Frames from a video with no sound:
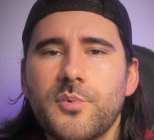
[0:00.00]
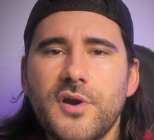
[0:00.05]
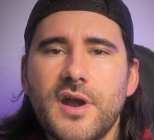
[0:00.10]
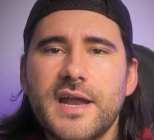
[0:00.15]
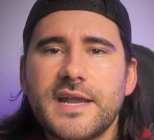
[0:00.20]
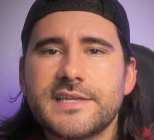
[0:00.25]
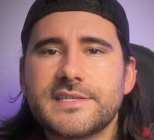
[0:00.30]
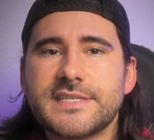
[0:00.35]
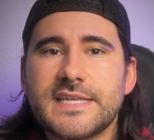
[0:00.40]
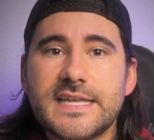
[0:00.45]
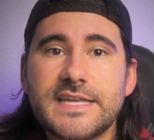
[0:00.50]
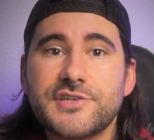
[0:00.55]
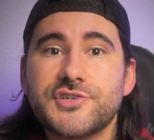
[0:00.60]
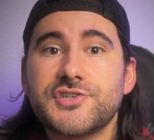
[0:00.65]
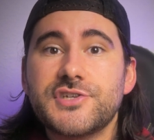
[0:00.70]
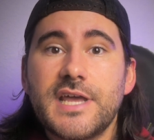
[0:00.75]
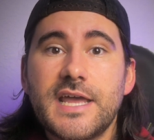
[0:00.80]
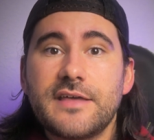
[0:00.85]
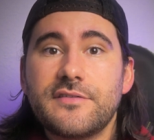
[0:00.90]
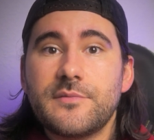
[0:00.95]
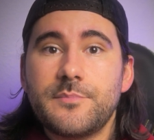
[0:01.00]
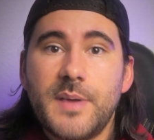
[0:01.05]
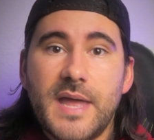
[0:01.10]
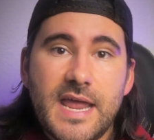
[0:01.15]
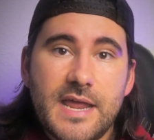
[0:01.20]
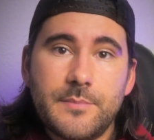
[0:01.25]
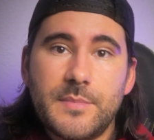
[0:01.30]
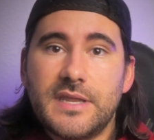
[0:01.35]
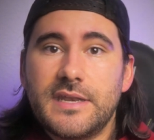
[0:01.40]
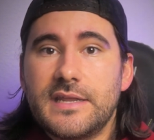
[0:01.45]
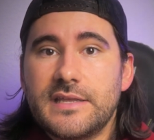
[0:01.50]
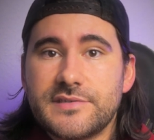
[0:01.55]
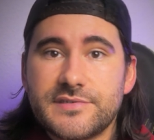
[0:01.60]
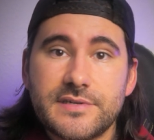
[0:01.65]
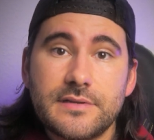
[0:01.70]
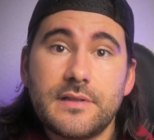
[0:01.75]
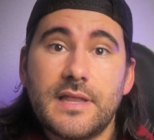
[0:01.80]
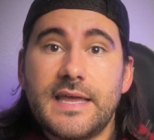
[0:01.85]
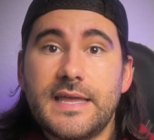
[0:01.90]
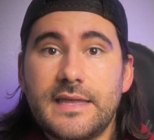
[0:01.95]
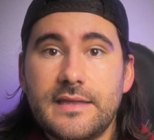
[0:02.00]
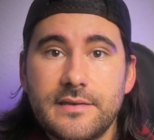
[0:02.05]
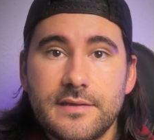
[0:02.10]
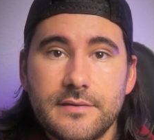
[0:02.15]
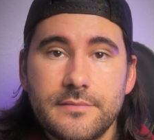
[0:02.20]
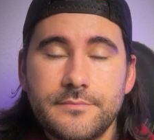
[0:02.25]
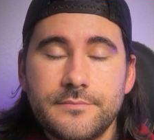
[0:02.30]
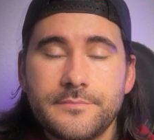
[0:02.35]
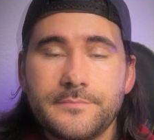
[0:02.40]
price each day the payment is delayed.